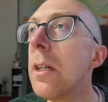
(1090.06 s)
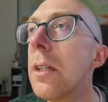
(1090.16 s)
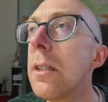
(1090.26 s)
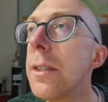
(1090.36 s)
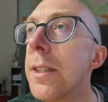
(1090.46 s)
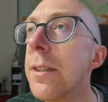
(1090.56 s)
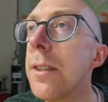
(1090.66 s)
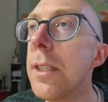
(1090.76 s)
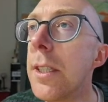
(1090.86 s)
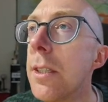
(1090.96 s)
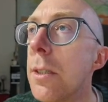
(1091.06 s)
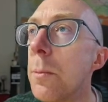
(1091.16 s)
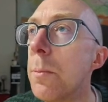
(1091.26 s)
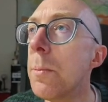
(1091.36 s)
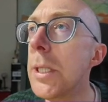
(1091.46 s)
this needs to
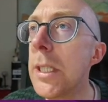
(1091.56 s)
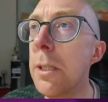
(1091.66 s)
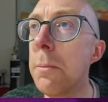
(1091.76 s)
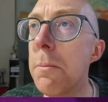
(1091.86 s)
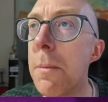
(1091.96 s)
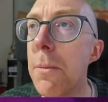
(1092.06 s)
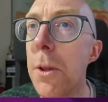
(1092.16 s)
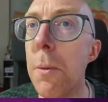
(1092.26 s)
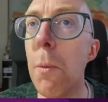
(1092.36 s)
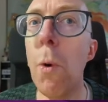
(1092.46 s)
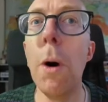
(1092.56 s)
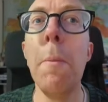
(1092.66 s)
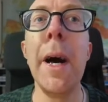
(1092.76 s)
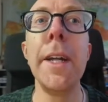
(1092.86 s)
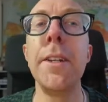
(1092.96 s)
be what
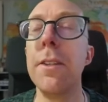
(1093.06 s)
matches